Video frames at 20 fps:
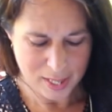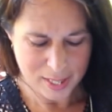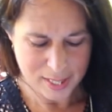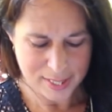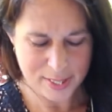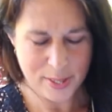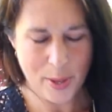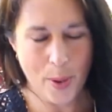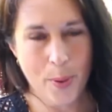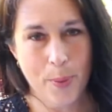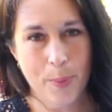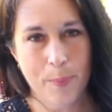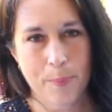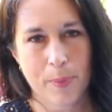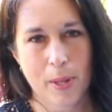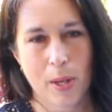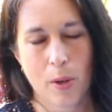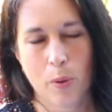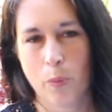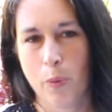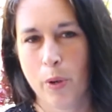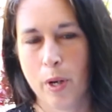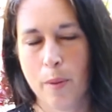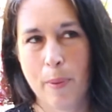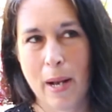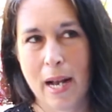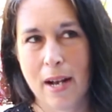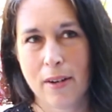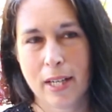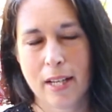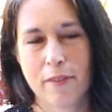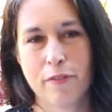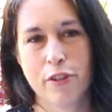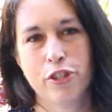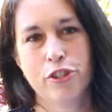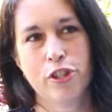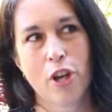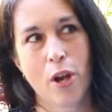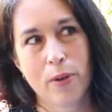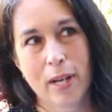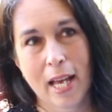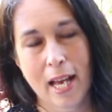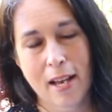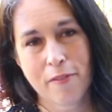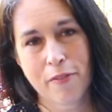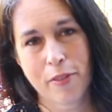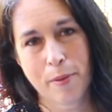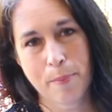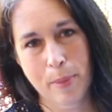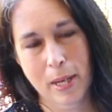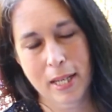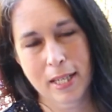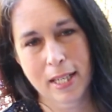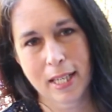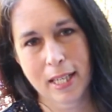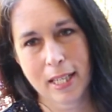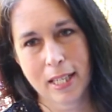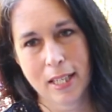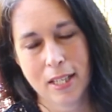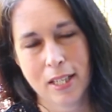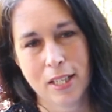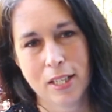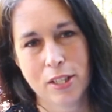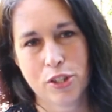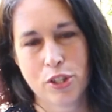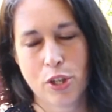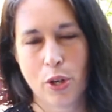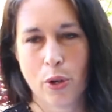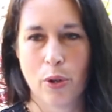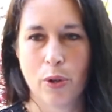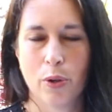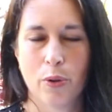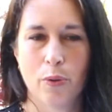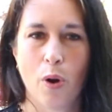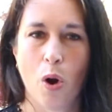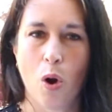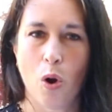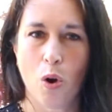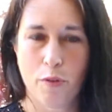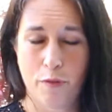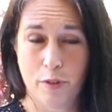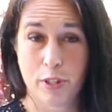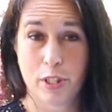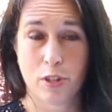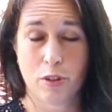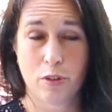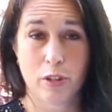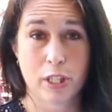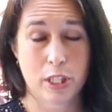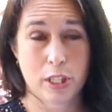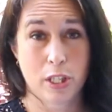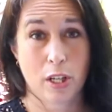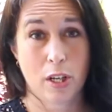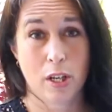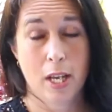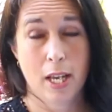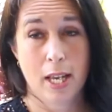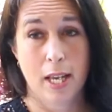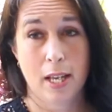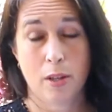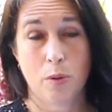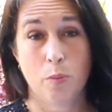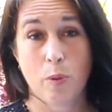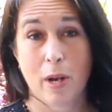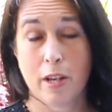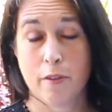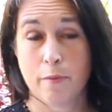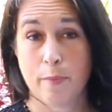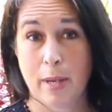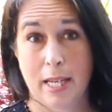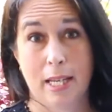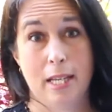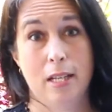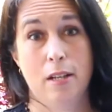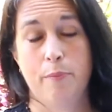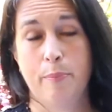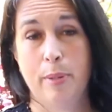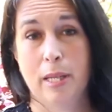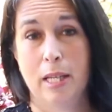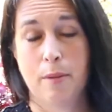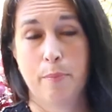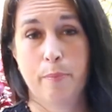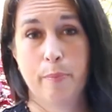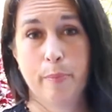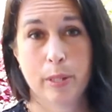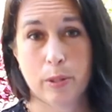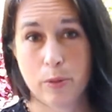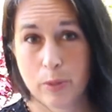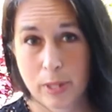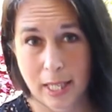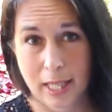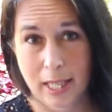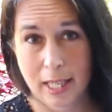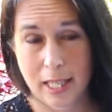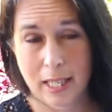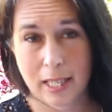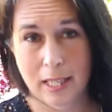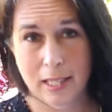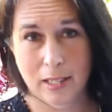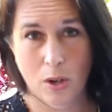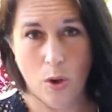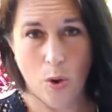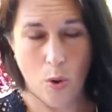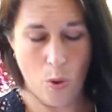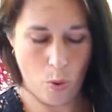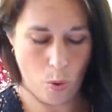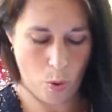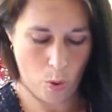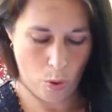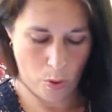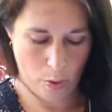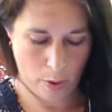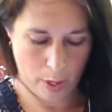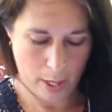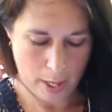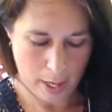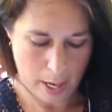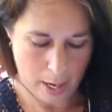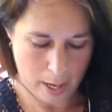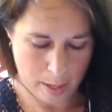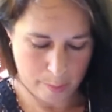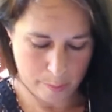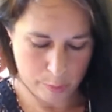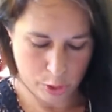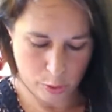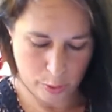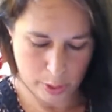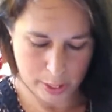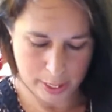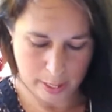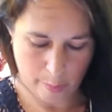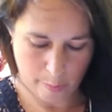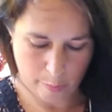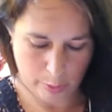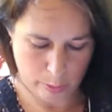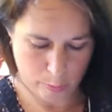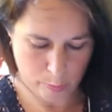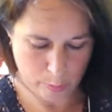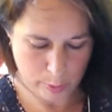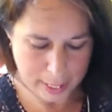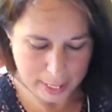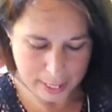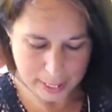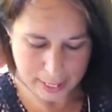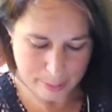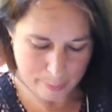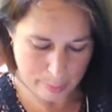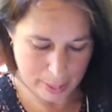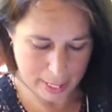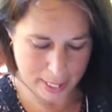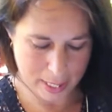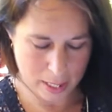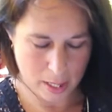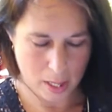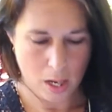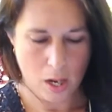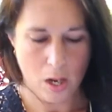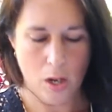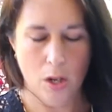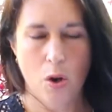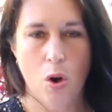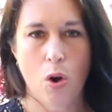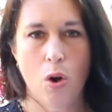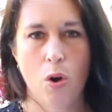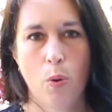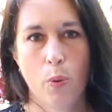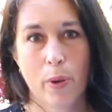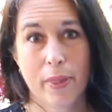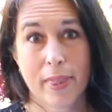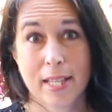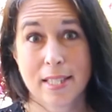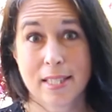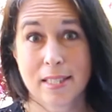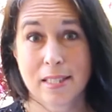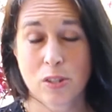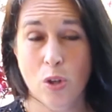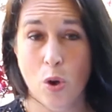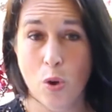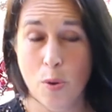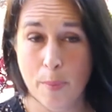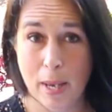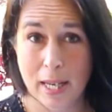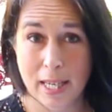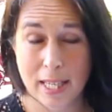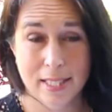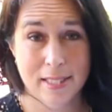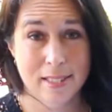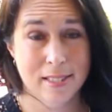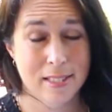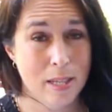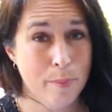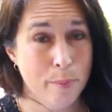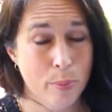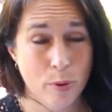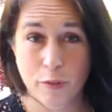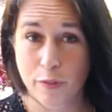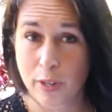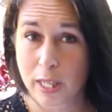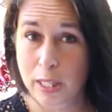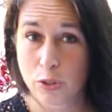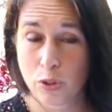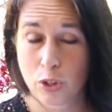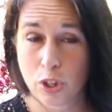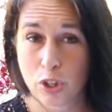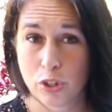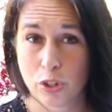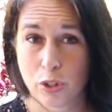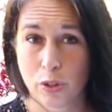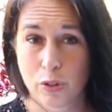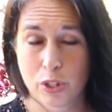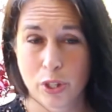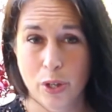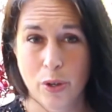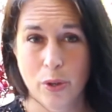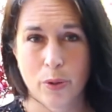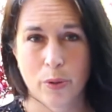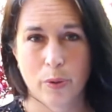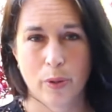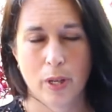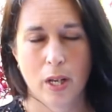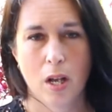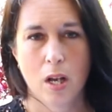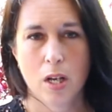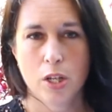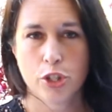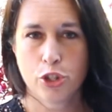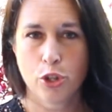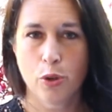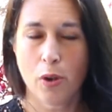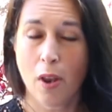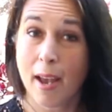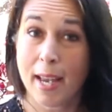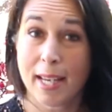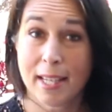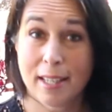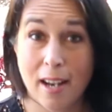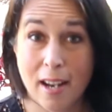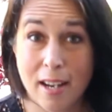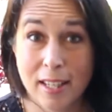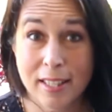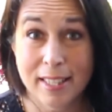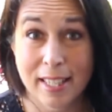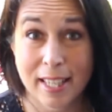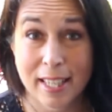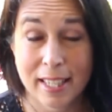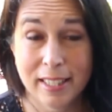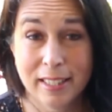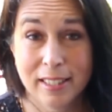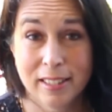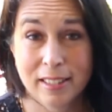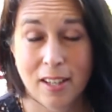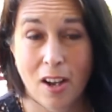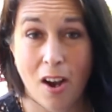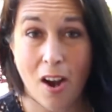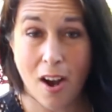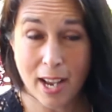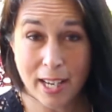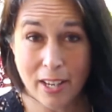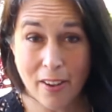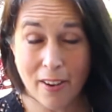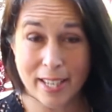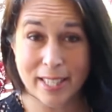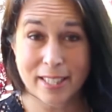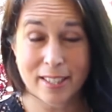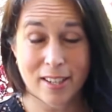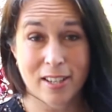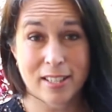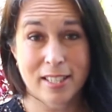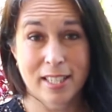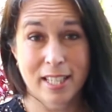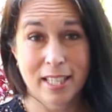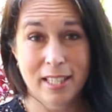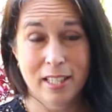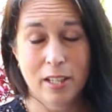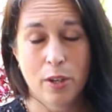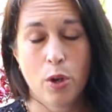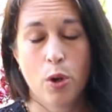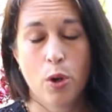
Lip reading: So what about if you don't have the money to offer to Krishna in the way of making a big building or doing something really big? Oh, there's so many simple things you can do too. Do you like gardening? I like gardening.